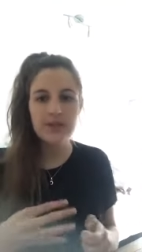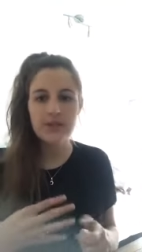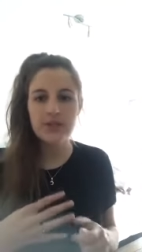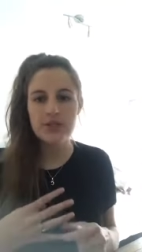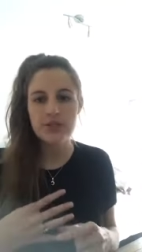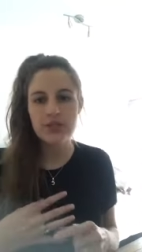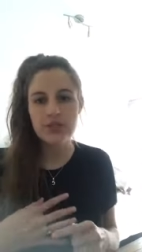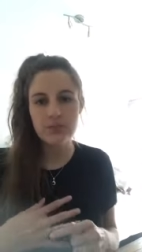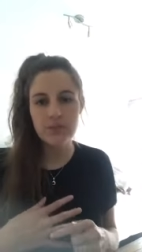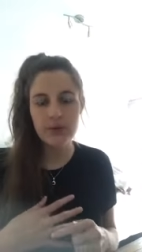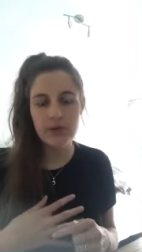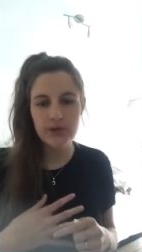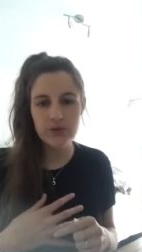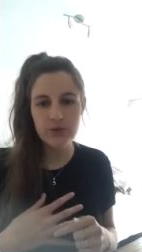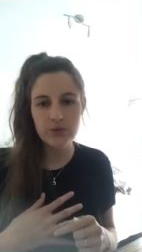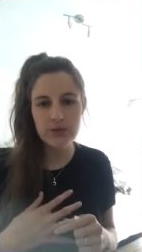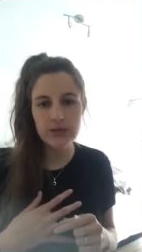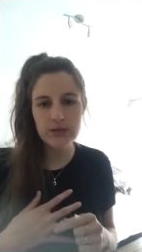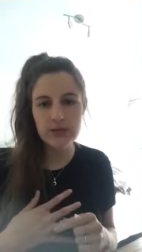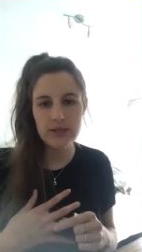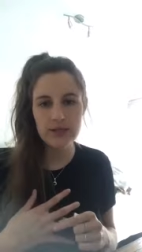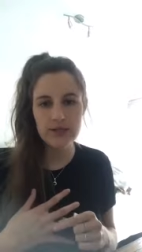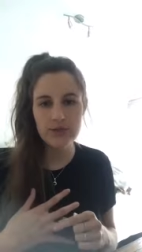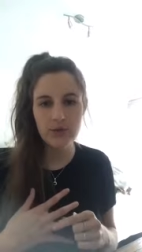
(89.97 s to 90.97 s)
just to make sure
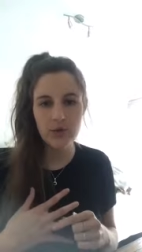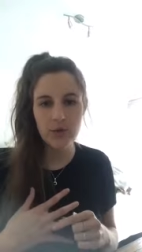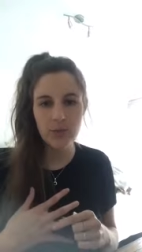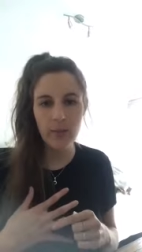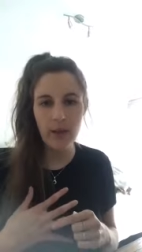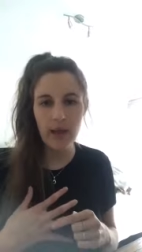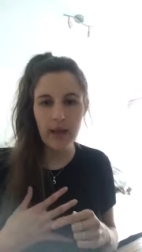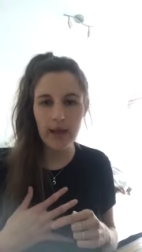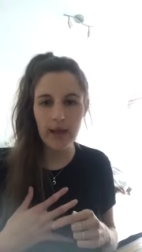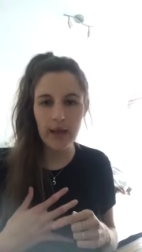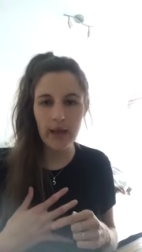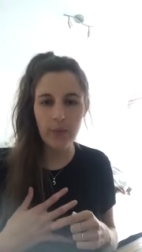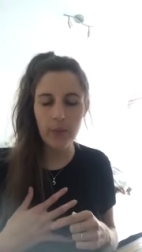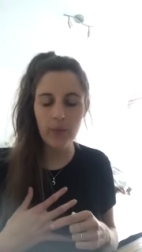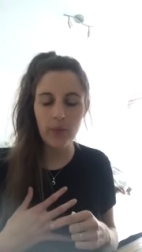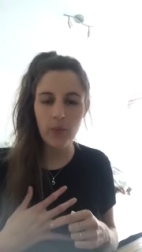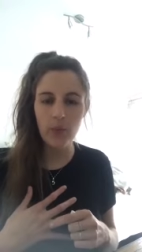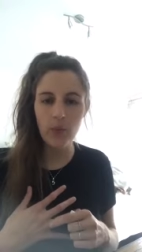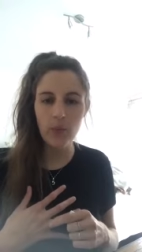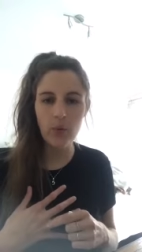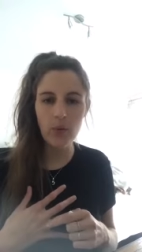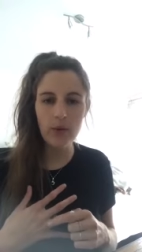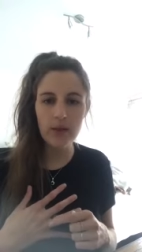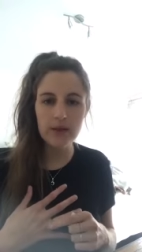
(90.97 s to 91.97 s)
that there's no makeup or
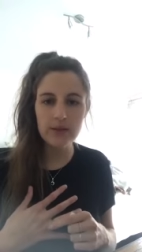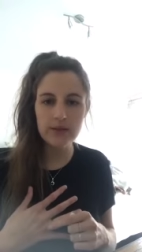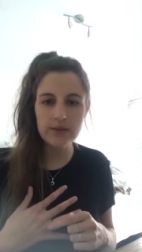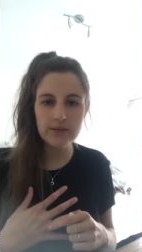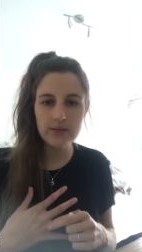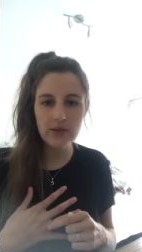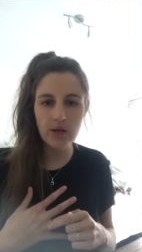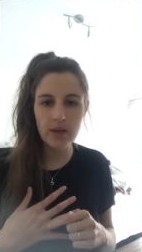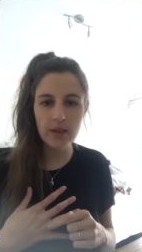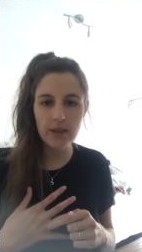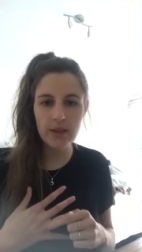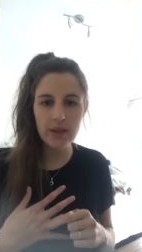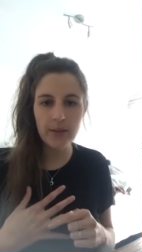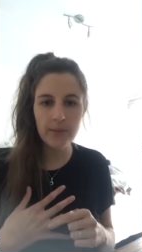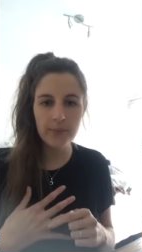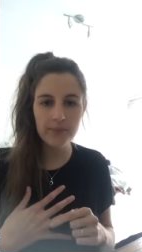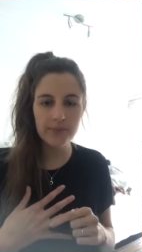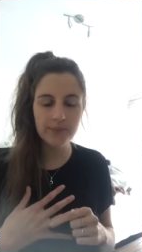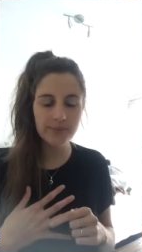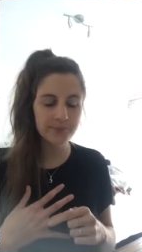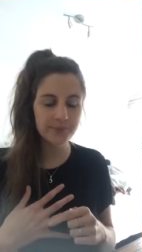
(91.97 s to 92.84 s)
oils on them.